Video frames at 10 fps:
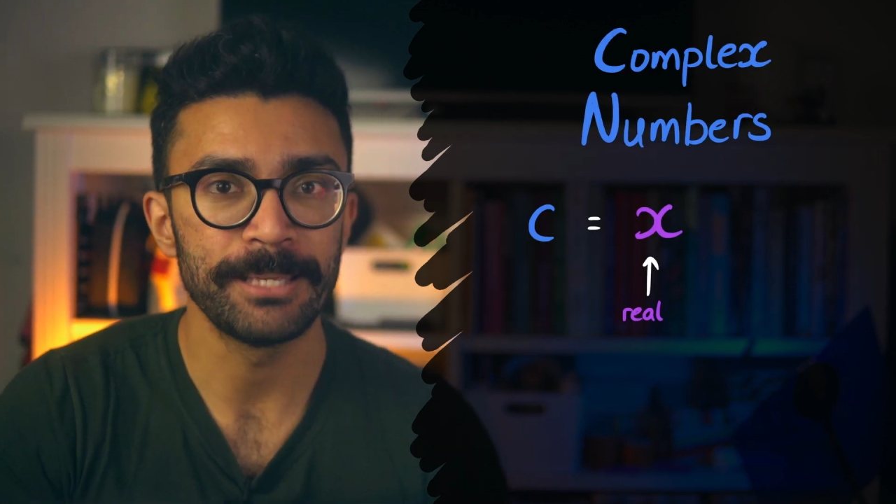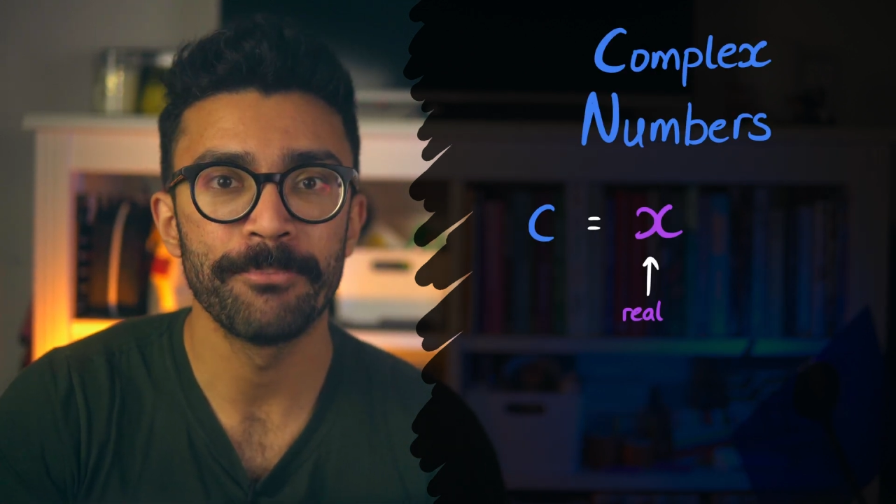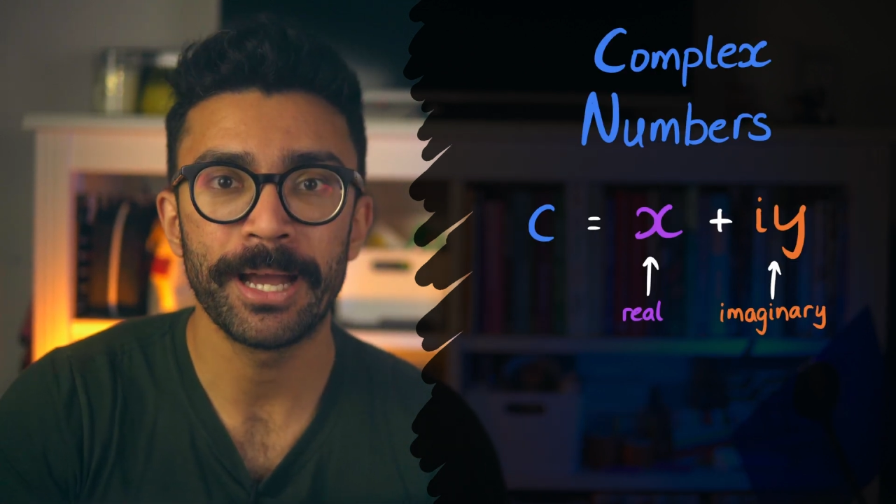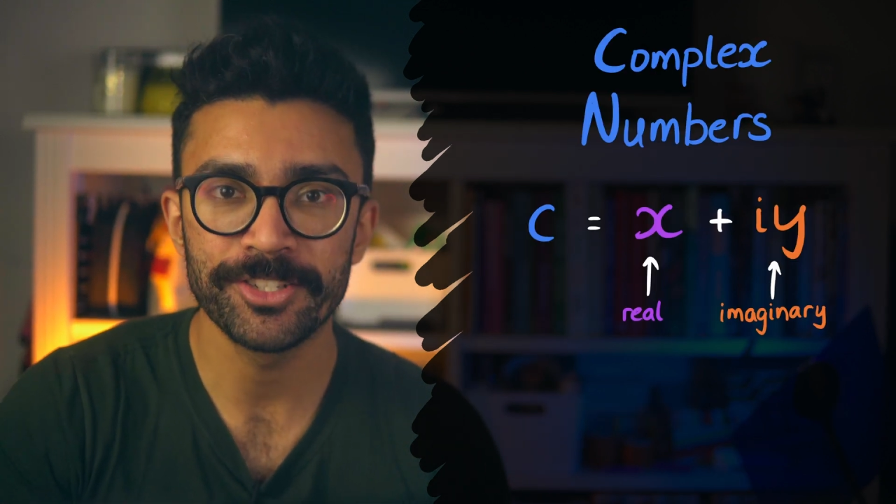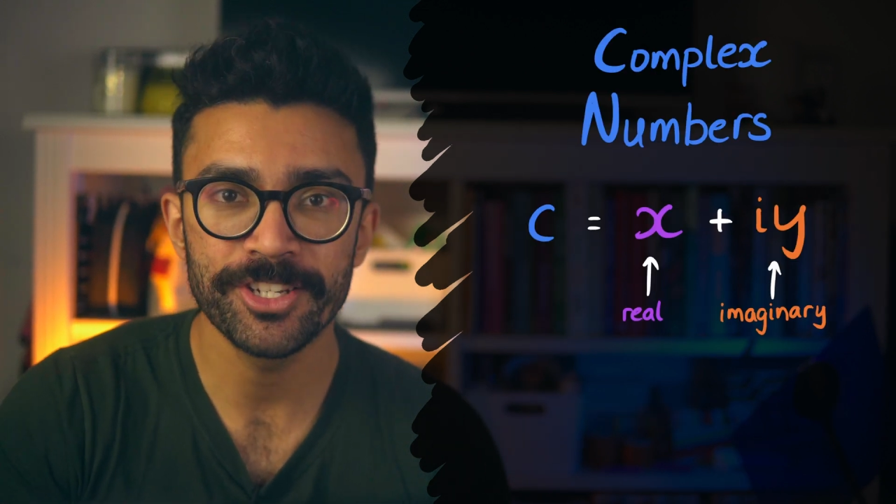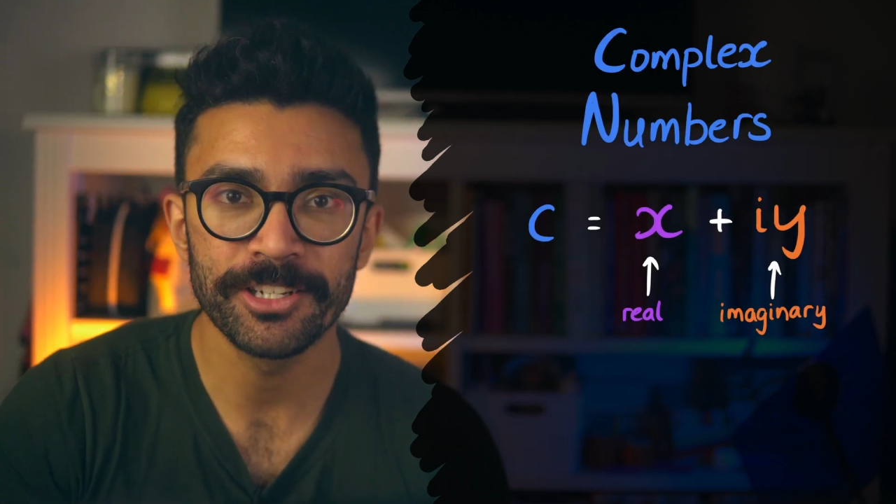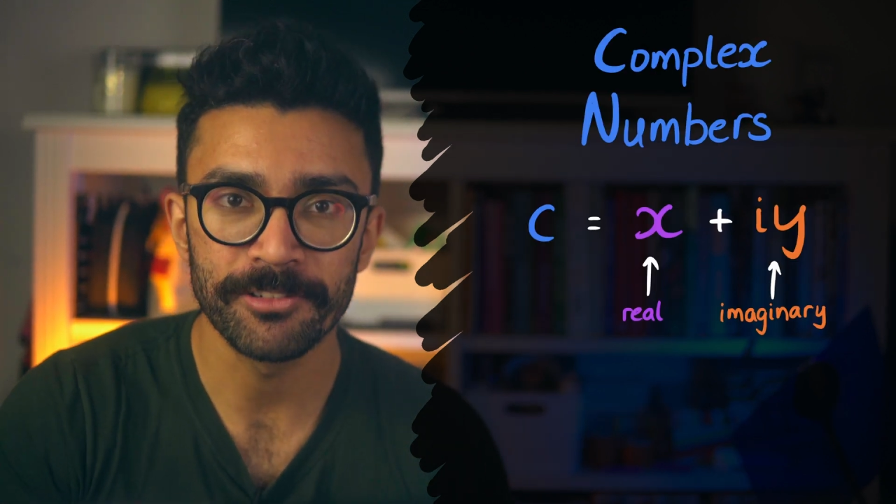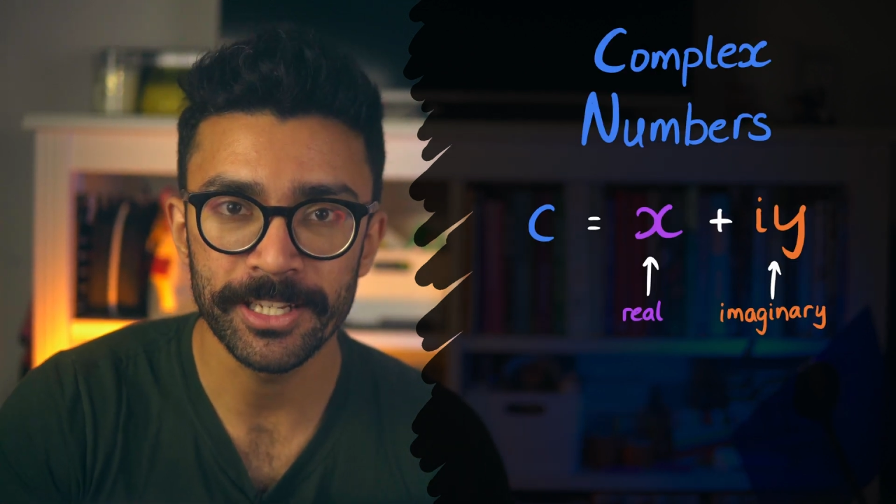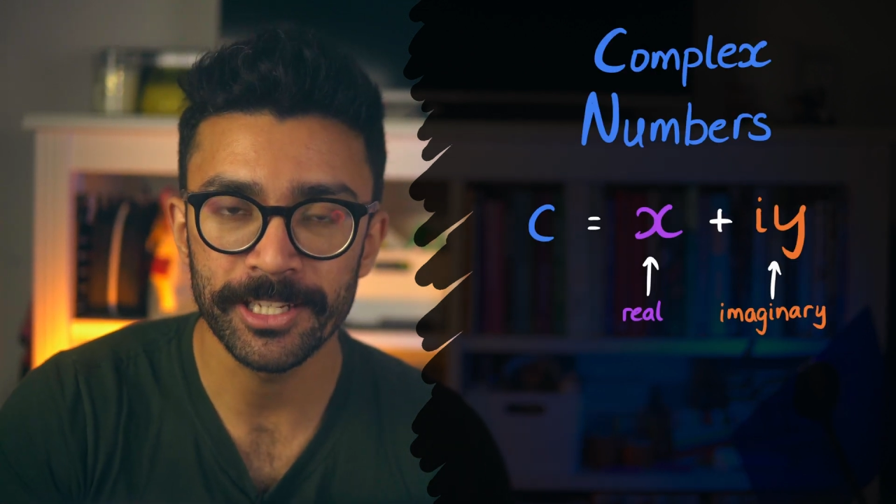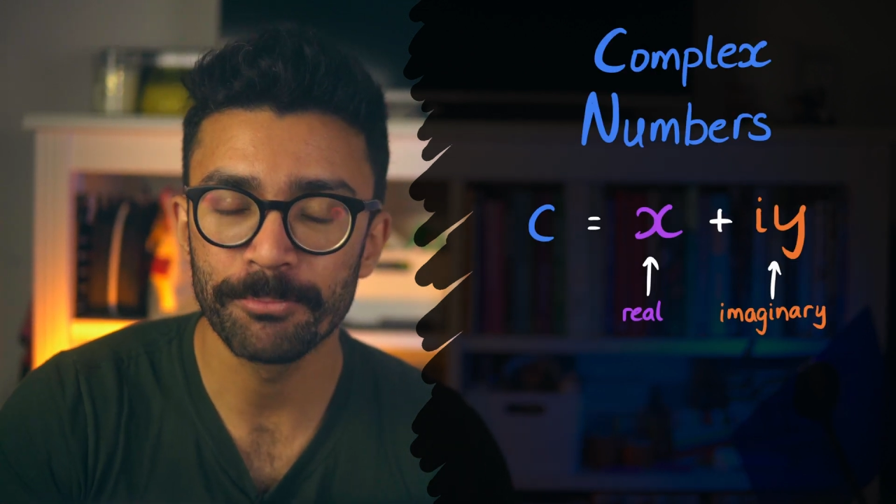
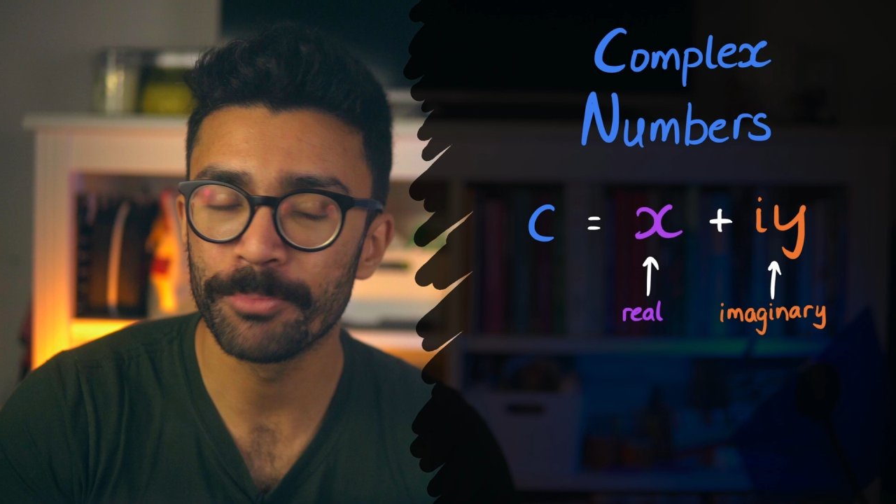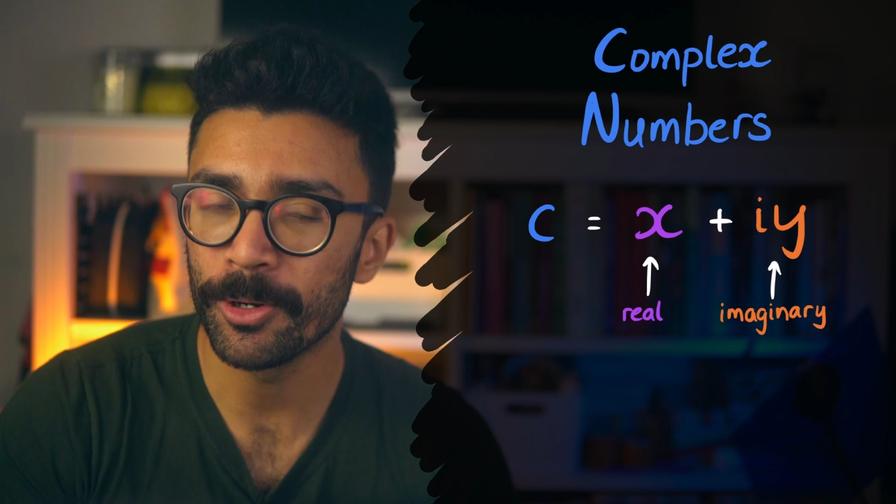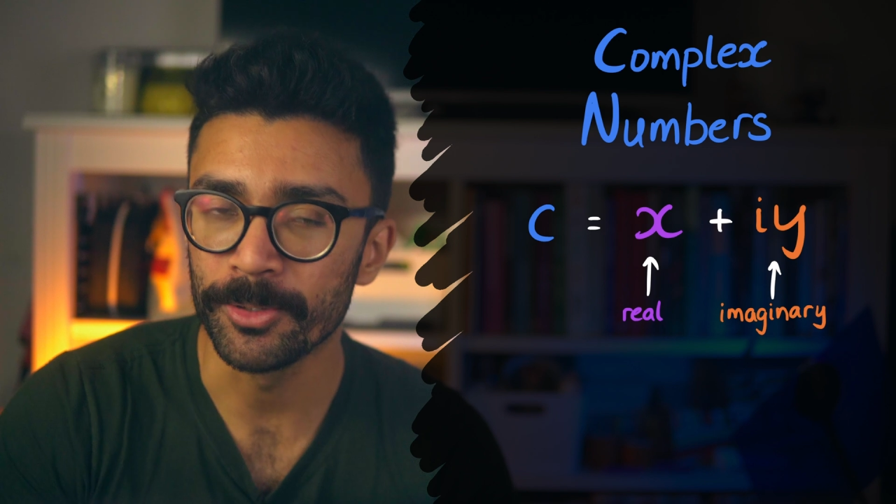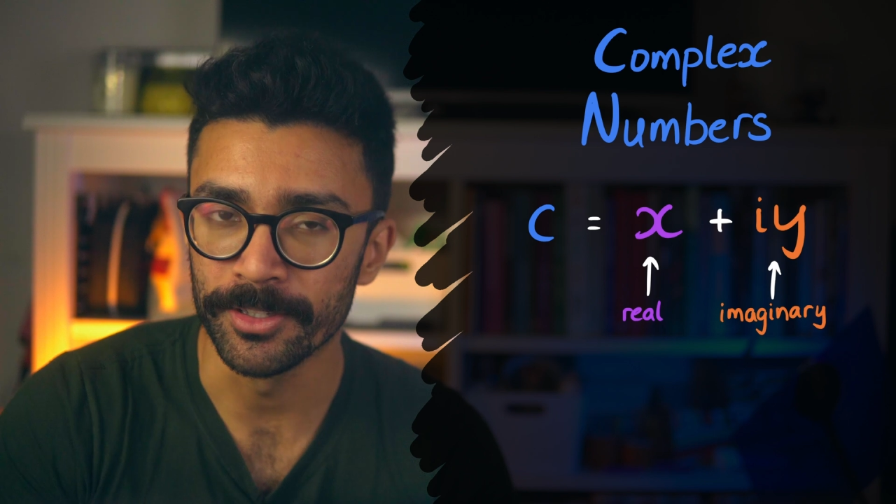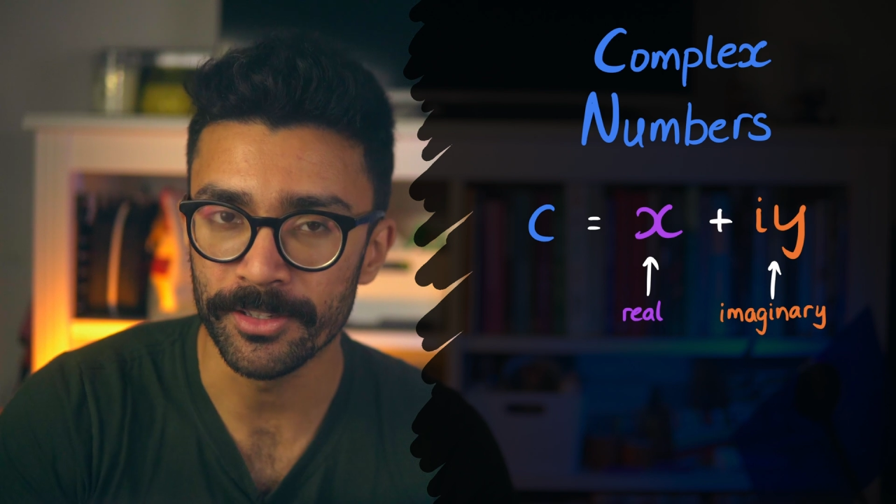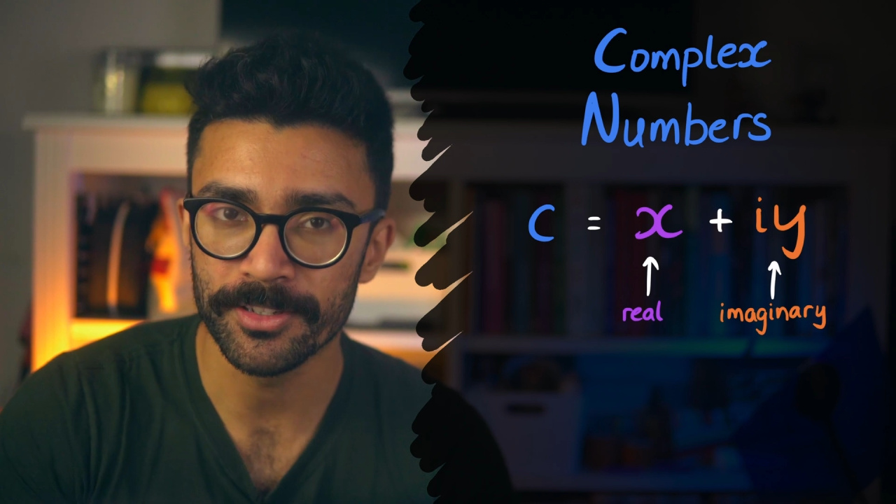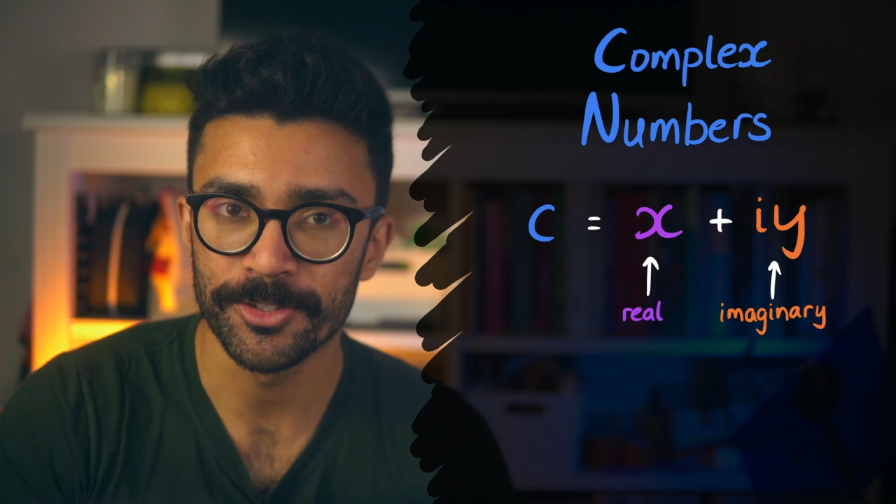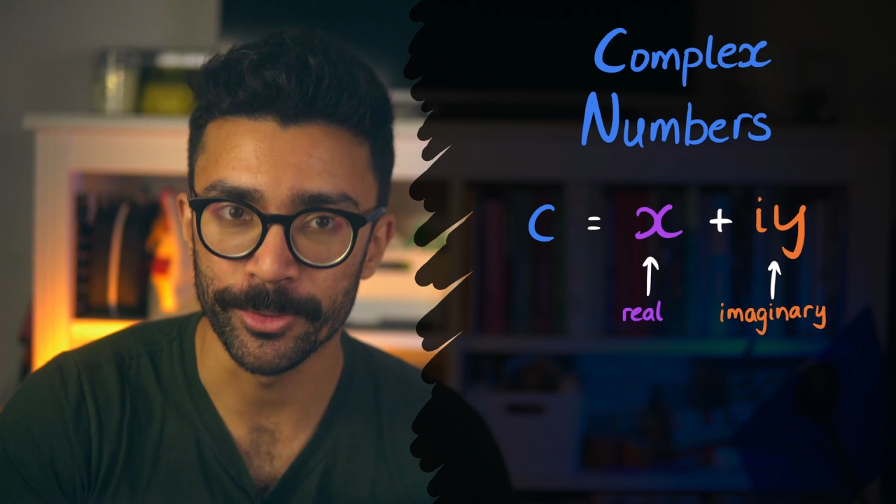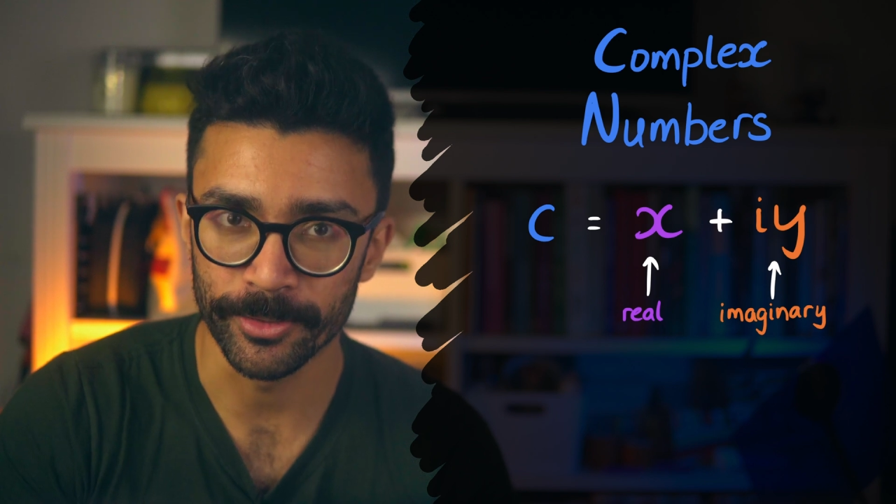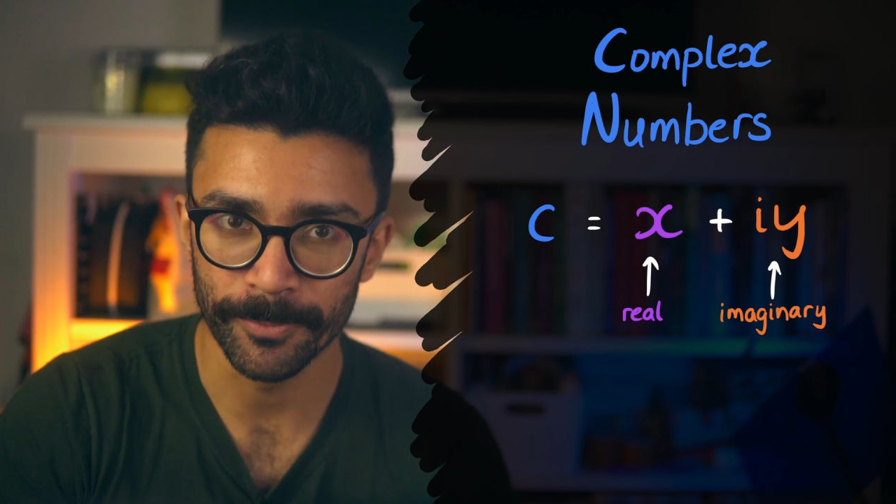imaginary component
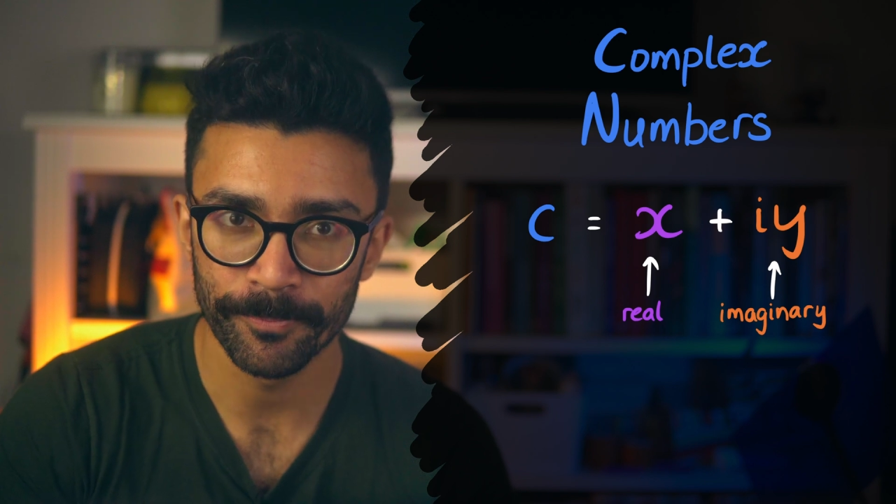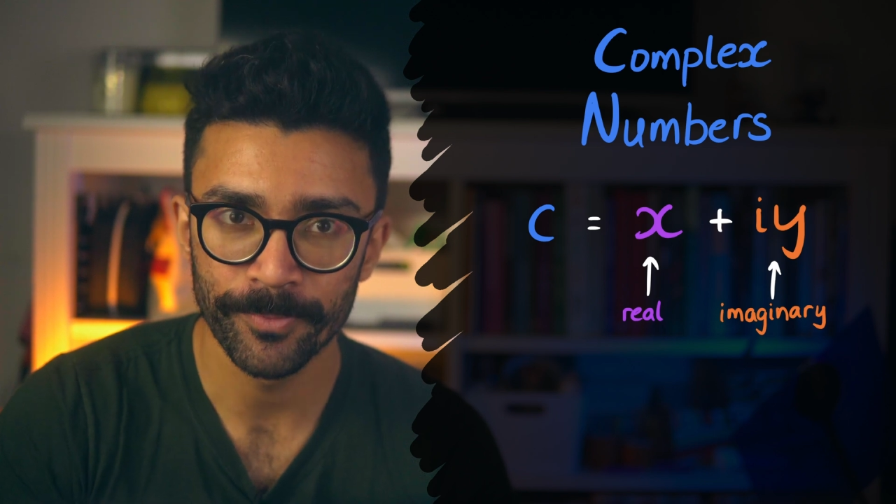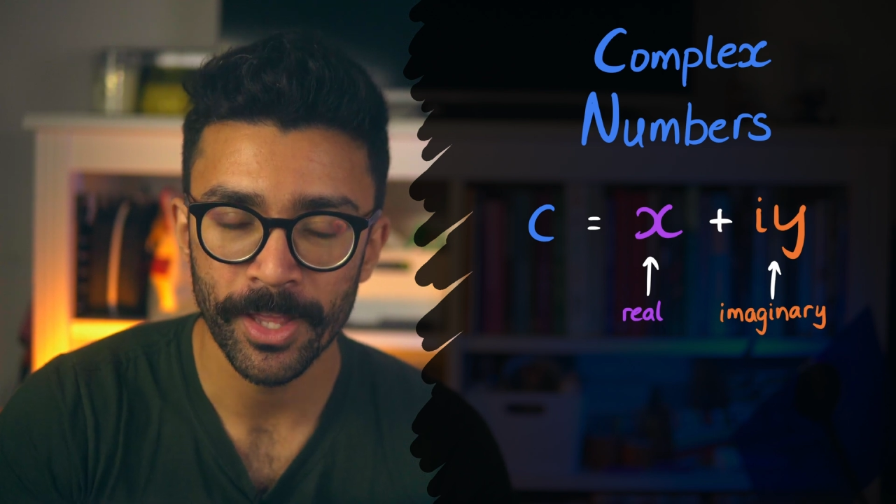to them,